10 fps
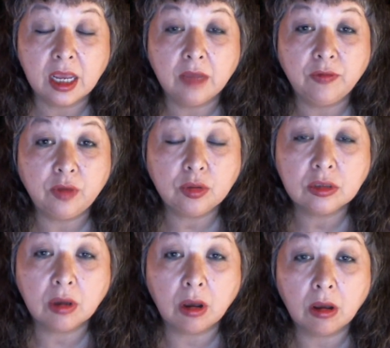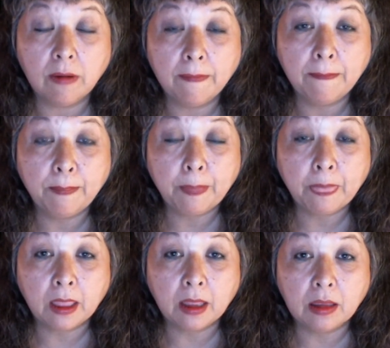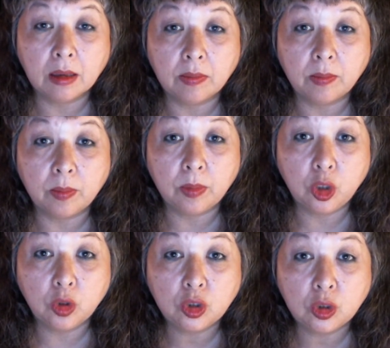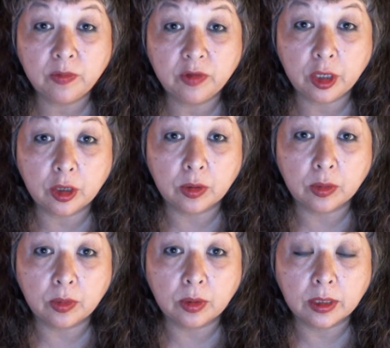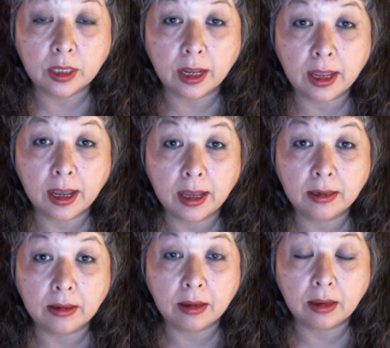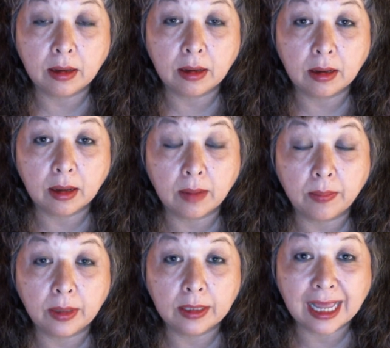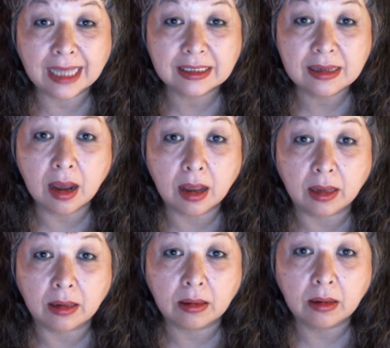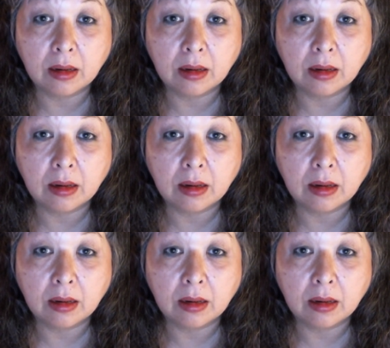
If you saw the YouTube video that I had up last night